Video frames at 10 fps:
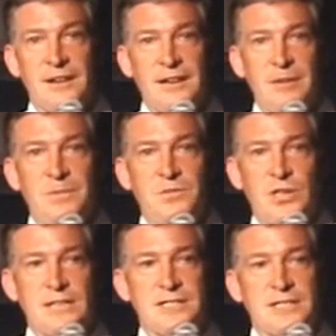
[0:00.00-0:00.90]
He became
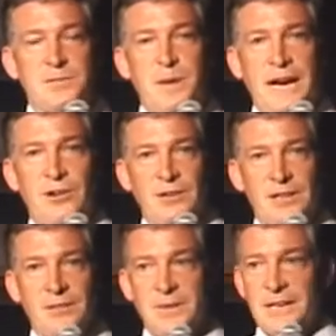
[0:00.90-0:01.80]
Justice
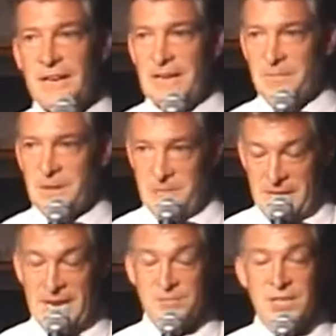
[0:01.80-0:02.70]
Powell.
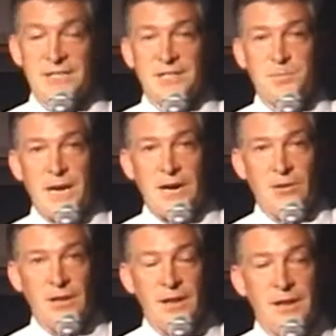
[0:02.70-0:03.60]

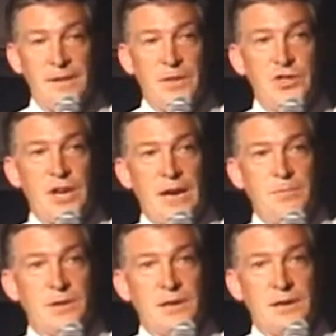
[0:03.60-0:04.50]
The
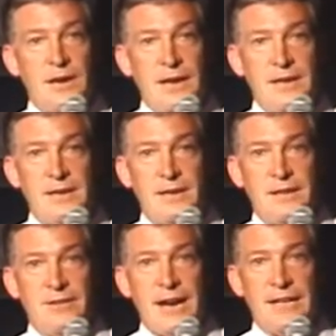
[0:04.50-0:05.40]
chamber and
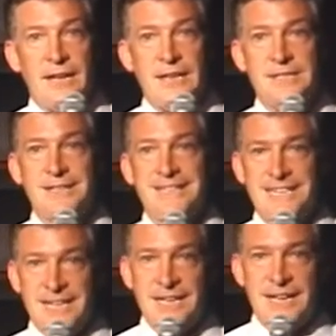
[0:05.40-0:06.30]
their allies
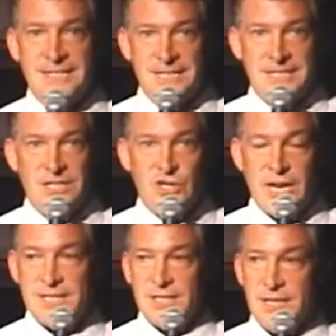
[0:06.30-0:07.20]
did as he
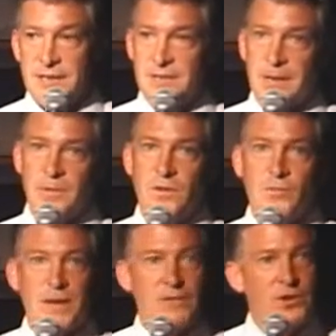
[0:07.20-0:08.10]
suggested. Some of
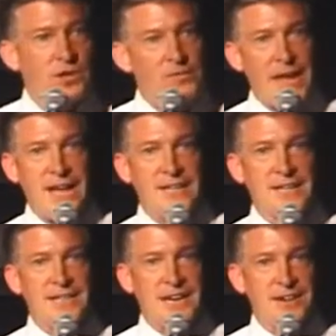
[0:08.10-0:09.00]
you may have heard of
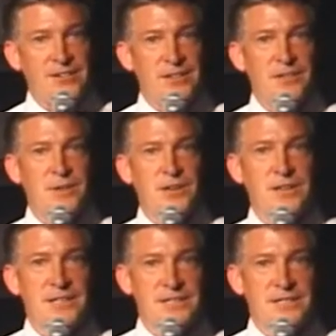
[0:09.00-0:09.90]
ALEC now. The
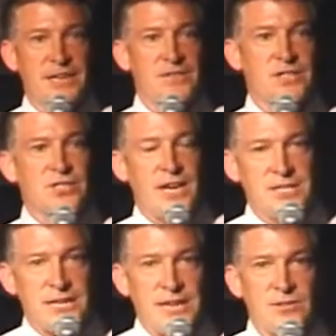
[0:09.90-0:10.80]
American Legislative
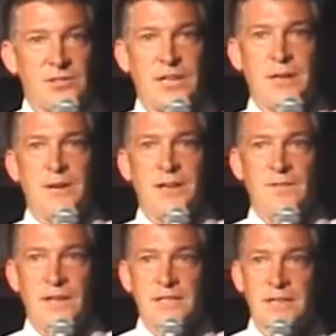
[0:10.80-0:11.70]
Exchange Council came out
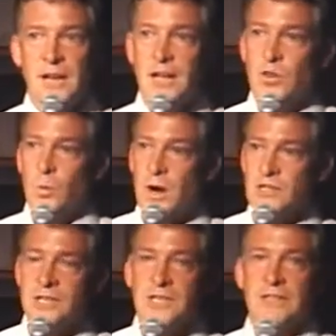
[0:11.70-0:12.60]
of this. The
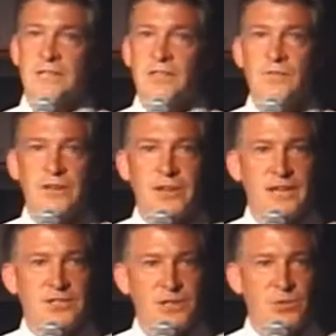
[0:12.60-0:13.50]
Washington Legal
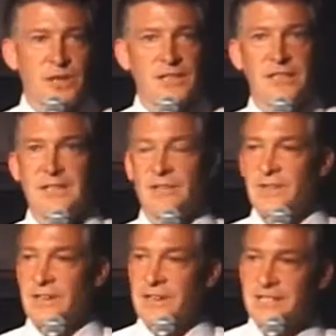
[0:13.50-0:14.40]
Foundation, New England Legal
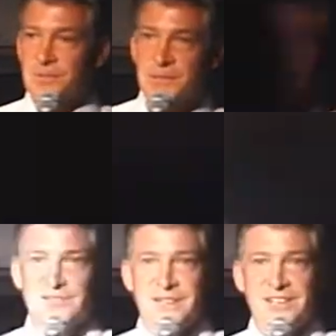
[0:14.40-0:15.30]
Foundation, Pacific
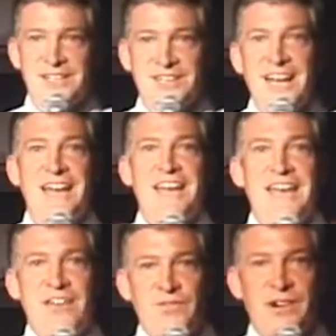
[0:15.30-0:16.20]
Legal Foundation.
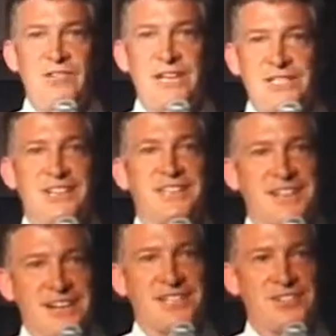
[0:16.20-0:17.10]
Every region in the
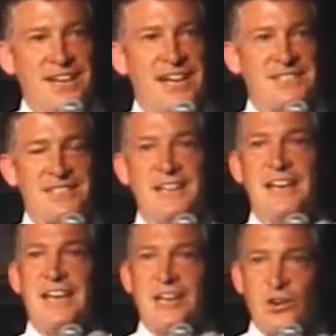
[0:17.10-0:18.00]
country has
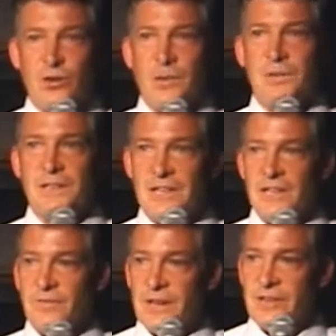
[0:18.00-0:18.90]
a corporate
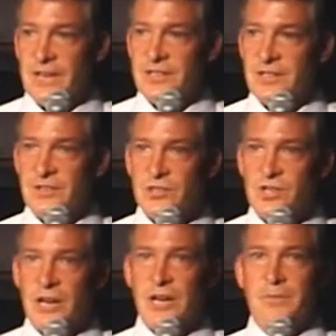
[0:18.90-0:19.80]
legal foundation whose
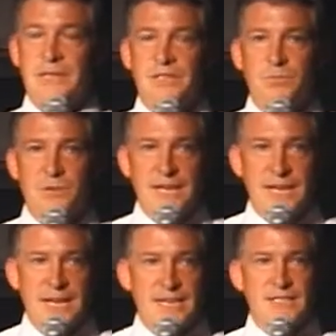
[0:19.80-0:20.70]
job is to bring
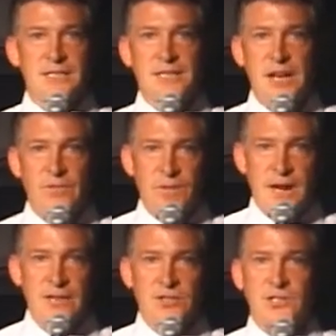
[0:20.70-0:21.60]
cases,
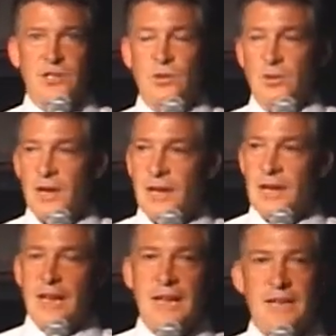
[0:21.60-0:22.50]
file suit,
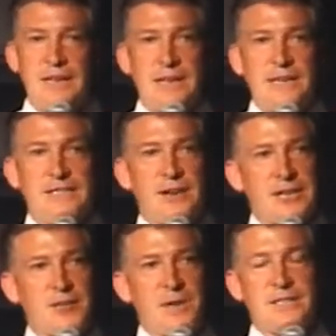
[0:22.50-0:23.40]
and I
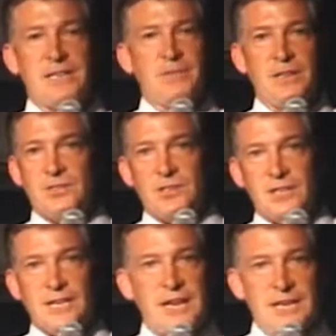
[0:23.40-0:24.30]
talk about some of those
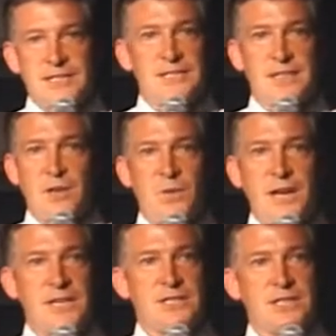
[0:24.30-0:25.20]
early cases they
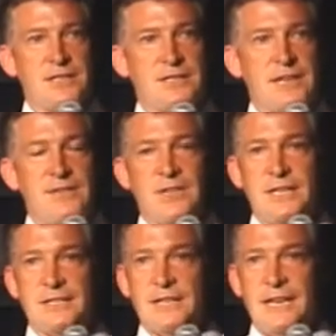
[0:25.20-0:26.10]
waged in the
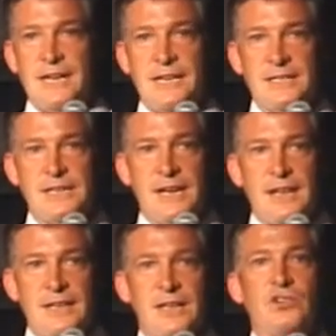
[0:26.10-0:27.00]
70s and 80s
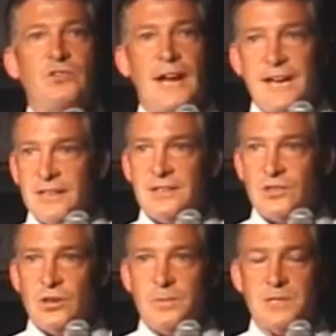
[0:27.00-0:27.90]
that created this
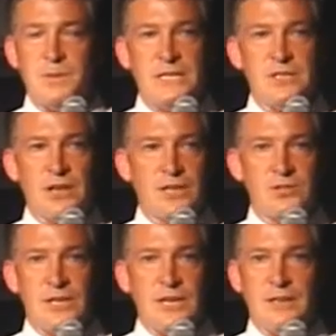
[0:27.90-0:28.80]
corporate speech
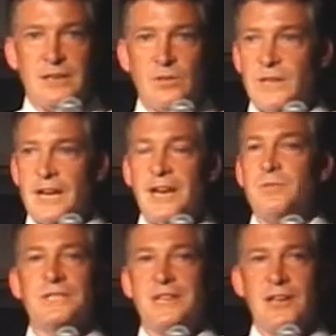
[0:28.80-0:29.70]
doctrine. And don't let
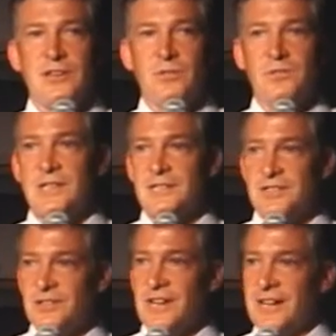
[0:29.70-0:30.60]
anyone tell you
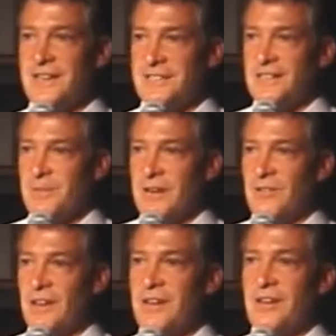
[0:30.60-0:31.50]
Citizens United isn't
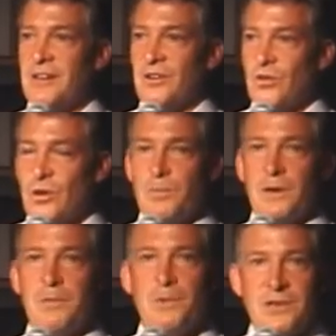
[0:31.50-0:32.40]
about a
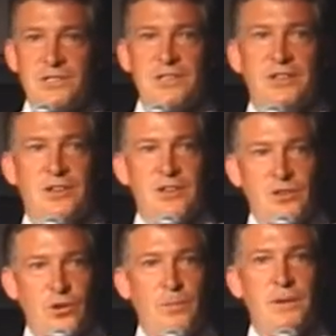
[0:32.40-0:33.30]
corporate personhood or
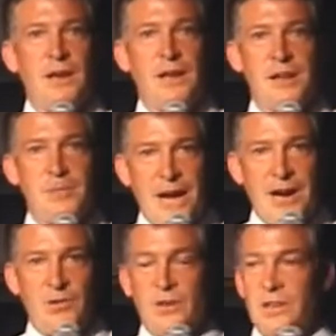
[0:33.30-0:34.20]
corporate
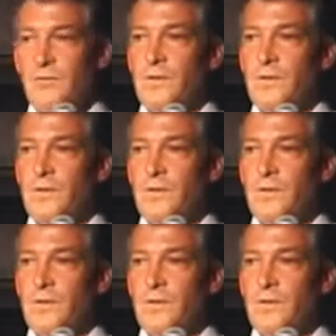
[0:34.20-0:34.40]
power. They're